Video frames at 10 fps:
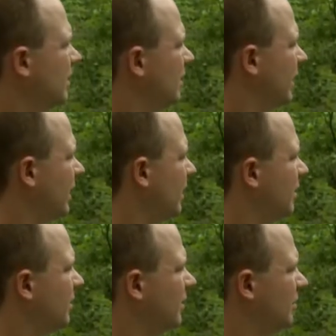
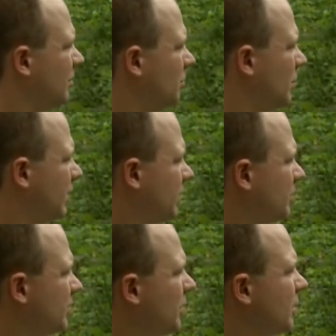And what the
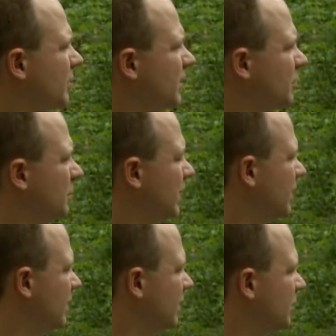result of it has
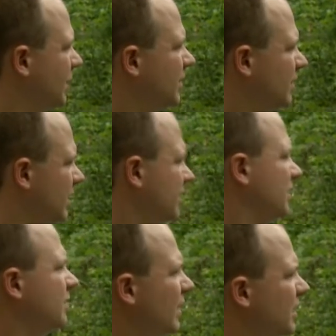been is basically a
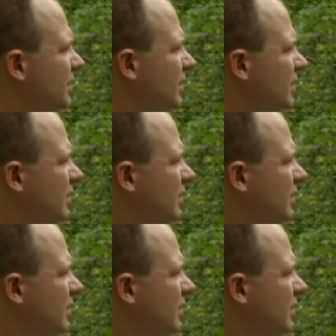succession